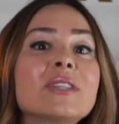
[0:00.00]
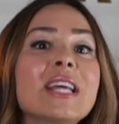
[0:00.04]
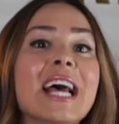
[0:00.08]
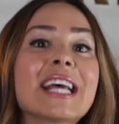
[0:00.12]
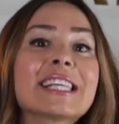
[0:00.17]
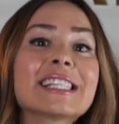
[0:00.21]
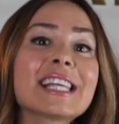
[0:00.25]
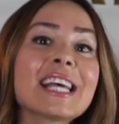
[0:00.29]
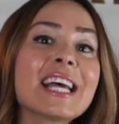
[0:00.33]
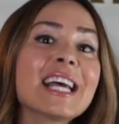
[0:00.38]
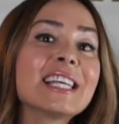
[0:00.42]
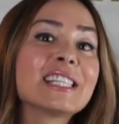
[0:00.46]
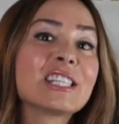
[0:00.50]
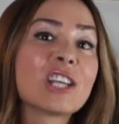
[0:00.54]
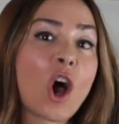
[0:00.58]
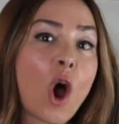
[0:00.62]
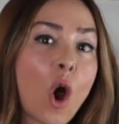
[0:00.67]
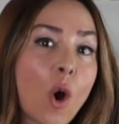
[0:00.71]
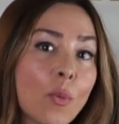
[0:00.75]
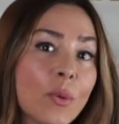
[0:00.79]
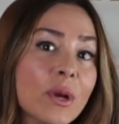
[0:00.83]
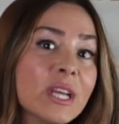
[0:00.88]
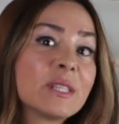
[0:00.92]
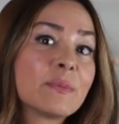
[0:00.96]
Tesla has
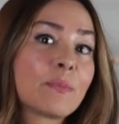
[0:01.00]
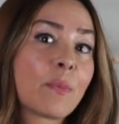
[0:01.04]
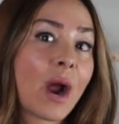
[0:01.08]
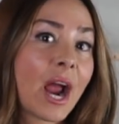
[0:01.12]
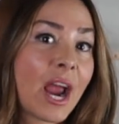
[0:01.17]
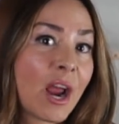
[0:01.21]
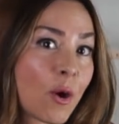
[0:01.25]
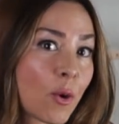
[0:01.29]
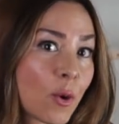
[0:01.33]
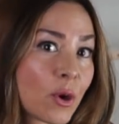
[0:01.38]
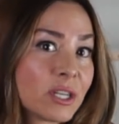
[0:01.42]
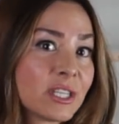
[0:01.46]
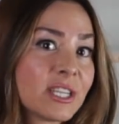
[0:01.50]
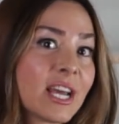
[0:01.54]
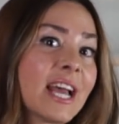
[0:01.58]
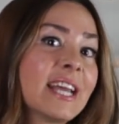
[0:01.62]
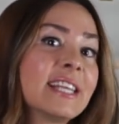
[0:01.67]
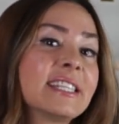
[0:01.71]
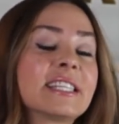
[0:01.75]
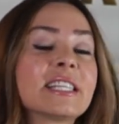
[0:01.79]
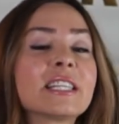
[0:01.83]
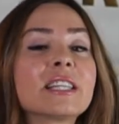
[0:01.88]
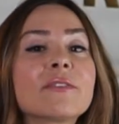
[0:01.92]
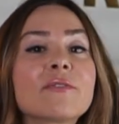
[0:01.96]
always
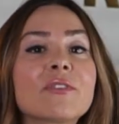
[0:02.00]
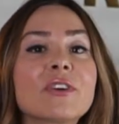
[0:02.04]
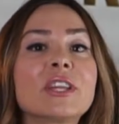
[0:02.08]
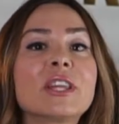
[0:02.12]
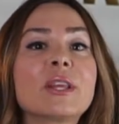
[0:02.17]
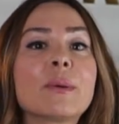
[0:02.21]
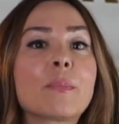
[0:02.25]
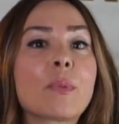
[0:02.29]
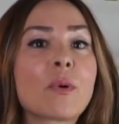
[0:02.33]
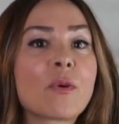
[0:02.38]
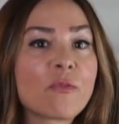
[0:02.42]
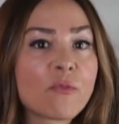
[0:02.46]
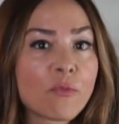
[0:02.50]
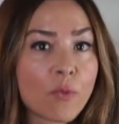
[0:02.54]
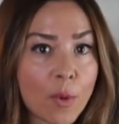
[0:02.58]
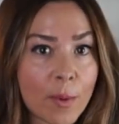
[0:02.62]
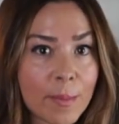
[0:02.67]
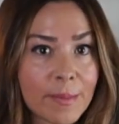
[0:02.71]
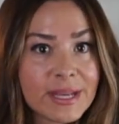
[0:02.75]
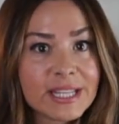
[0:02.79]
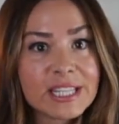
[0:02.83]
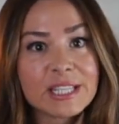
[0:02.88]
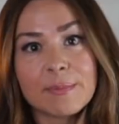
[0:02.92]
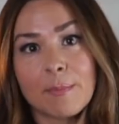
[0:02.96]
prioritized delivering the
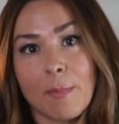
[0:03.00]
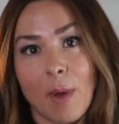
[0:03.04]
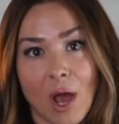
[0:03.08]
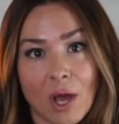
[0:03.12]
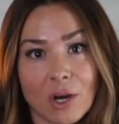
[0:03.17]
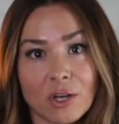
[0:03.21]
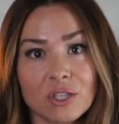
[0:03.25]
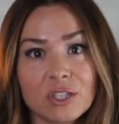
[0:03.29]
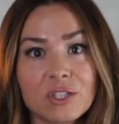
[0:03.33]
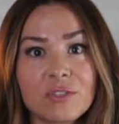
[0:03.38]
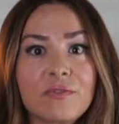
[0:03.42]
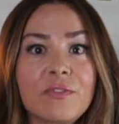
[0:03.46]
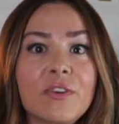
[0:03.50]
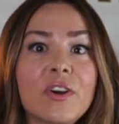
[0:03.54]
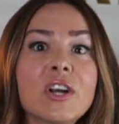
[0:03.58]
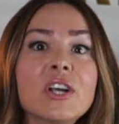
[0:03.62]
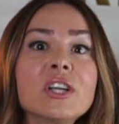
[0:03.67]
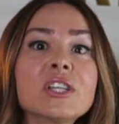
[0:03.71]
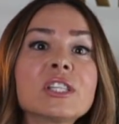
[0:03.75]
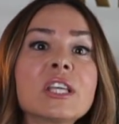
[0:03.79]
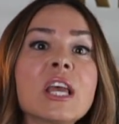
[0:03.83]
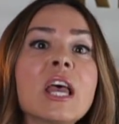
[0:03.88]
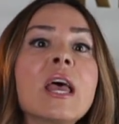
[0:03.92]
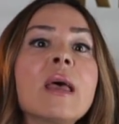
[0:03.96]
performance models
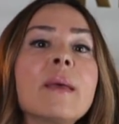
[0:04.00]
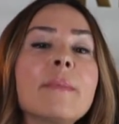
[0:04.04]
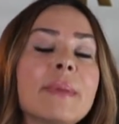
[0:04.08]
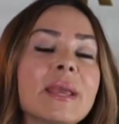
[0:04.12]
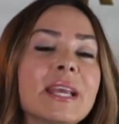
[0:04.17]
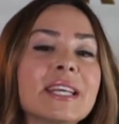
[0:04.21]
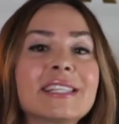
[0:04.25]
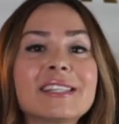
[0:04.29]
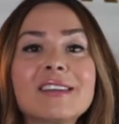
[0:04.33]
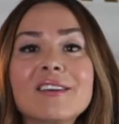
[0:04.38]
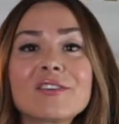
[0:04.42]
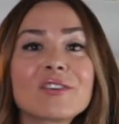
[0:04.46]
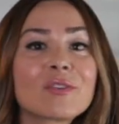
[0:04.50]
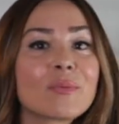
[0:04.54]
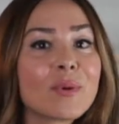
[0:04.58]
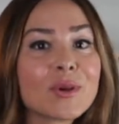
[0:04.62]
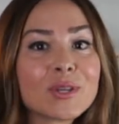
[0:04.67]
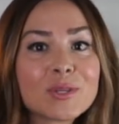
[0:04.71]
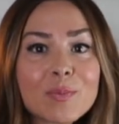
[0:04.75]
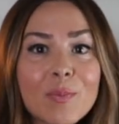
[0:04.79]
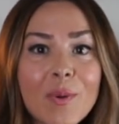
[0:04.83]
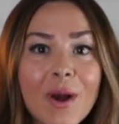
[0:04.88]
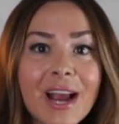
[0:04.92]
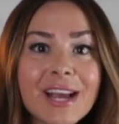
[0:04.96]
first because they're the
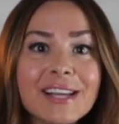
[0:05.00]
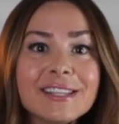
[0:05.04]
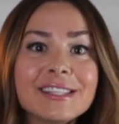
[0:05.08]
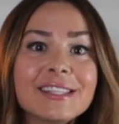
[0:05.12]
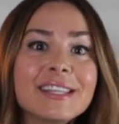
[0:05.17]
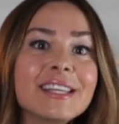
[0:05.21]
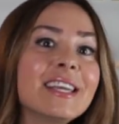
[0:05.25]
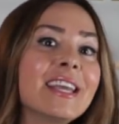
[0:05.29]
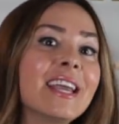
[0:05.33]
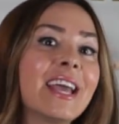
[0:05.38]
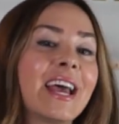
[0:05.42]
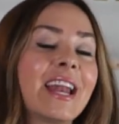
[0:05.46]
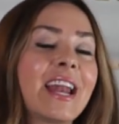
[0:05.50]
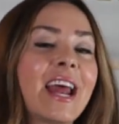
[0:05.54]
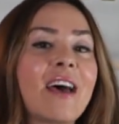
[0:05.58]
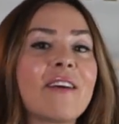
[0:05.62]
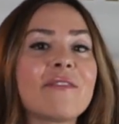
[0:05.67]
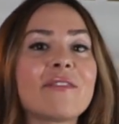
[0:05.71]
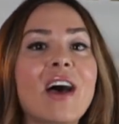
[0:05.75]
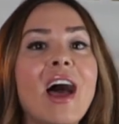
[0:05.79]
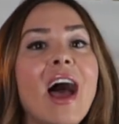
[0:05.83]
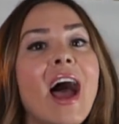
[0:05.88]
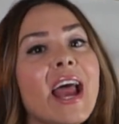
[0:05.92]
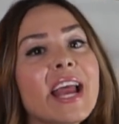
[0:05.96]
most pricey and
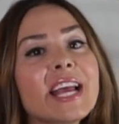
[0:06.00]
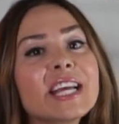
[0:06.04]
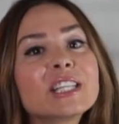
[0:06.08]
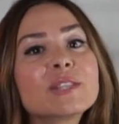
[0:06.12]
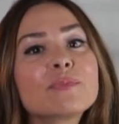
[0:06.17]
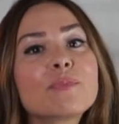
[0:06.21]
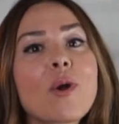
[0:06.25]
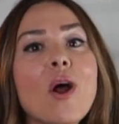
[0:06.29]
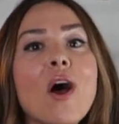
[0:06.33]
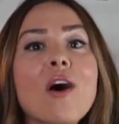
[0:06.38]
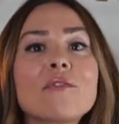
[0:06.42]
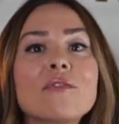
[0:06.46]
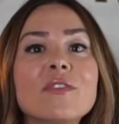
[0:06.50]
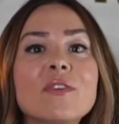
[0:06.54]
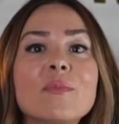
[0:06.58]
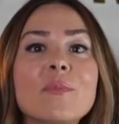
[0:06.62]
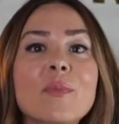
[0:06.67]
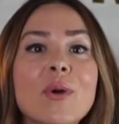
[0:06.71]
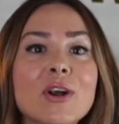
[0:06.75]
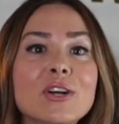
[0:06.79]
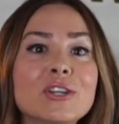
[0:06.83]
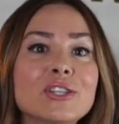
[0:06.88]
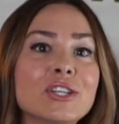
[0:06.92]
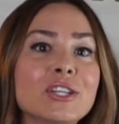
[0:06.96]
have the highest profit
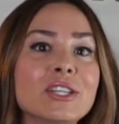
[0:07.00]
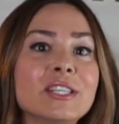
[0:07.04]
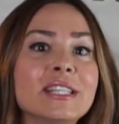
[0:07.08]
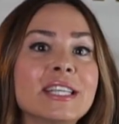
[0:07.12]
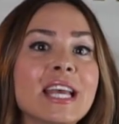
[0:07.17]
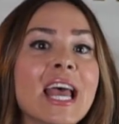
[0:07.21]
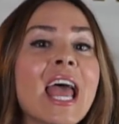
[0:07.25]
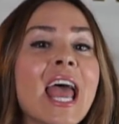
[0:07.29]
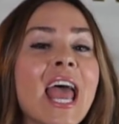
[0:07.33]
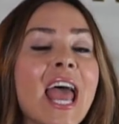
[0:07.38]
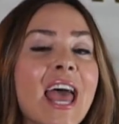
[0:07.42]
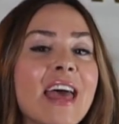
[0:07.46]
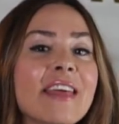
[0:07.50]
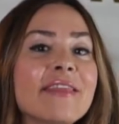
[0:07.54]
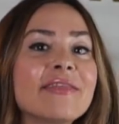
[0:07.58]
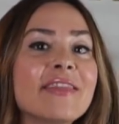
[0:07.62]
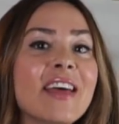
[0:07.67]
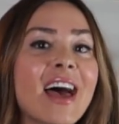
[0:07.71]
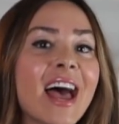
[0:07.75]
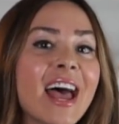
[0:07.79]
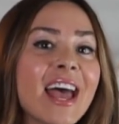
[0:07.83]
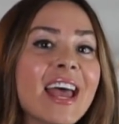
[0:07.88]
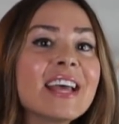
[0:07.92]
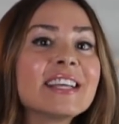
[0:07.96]
margins, and
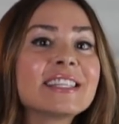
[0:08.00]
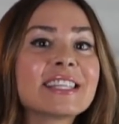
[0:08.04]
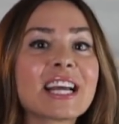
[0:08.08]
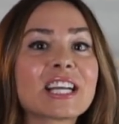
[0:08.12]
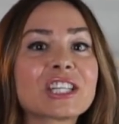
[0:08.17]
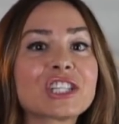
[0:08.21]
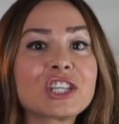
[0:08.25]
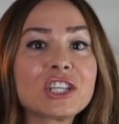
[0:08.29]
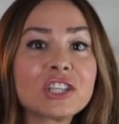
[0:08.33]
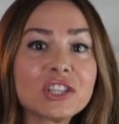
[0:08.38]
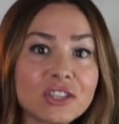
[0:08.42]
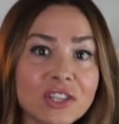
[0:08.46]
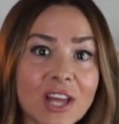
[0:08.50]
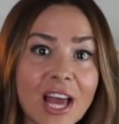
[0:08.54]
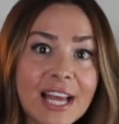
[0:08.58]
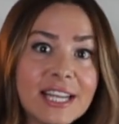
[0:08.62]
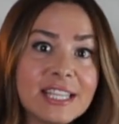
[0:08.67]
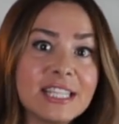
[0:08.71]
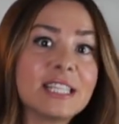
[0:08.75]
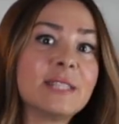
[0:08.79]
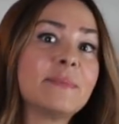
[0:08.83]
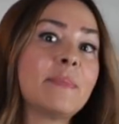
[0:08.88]
that has actually led to